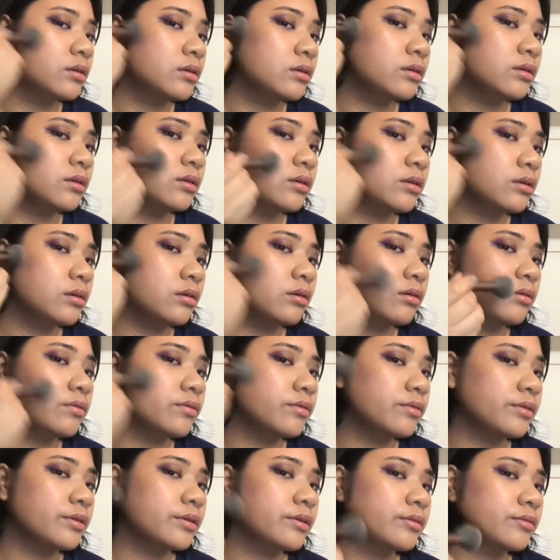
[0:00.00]
and then go
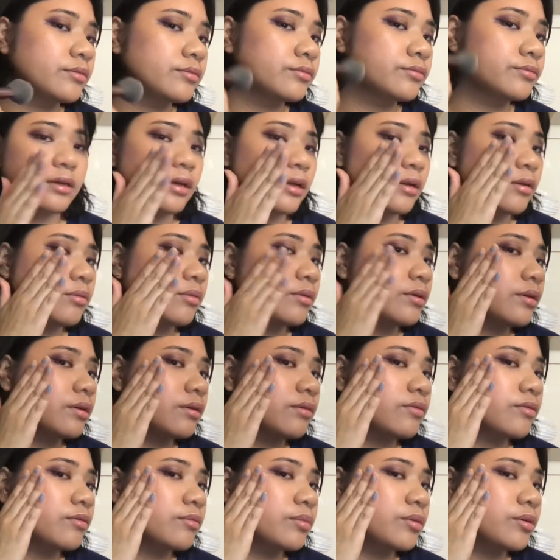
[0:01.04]
over. Kind of went
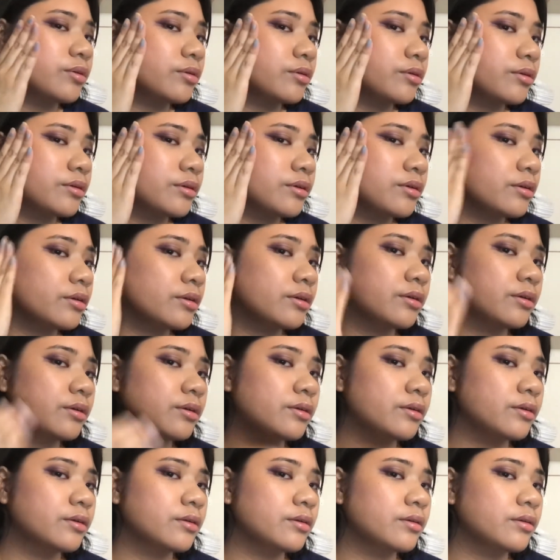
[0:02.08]
overboard.
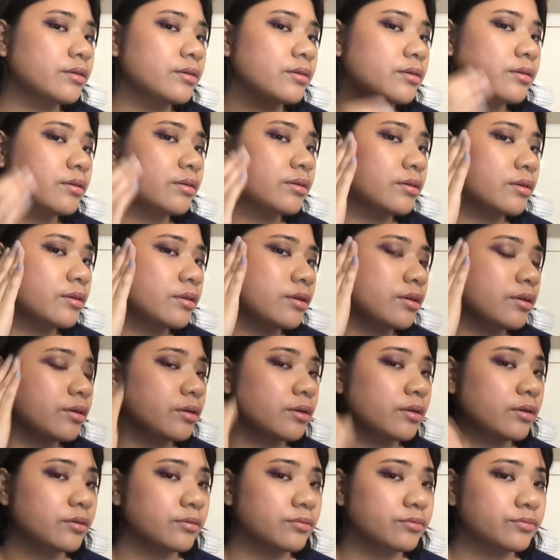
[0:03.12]

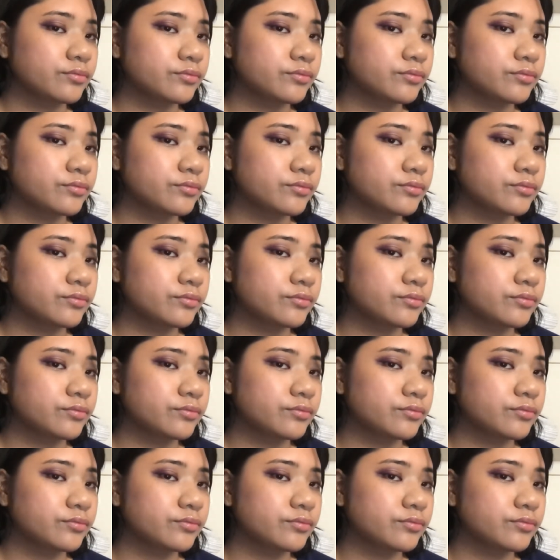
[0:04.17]
There you go.